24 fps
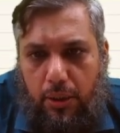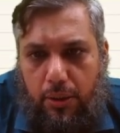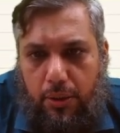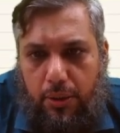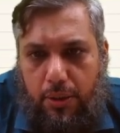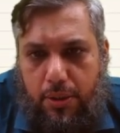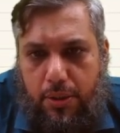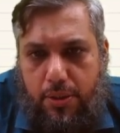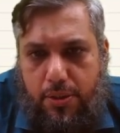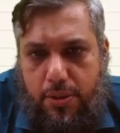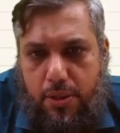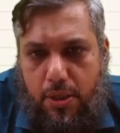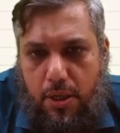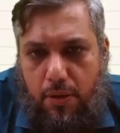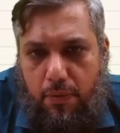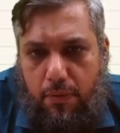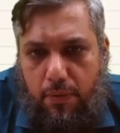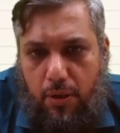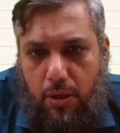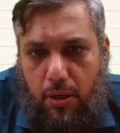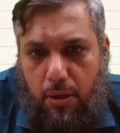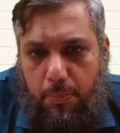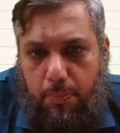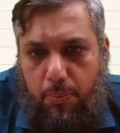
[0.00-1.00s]

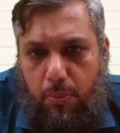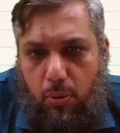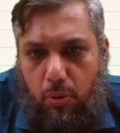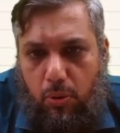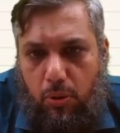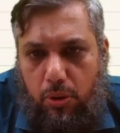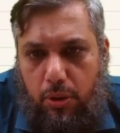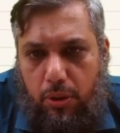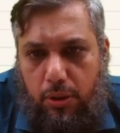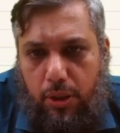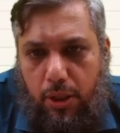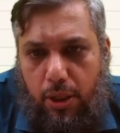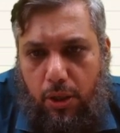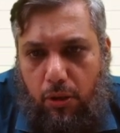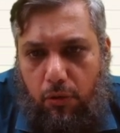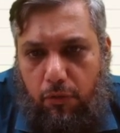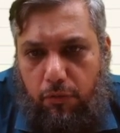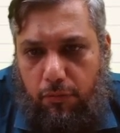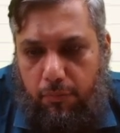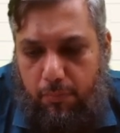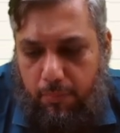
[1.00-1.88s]
receiving a pollen grain of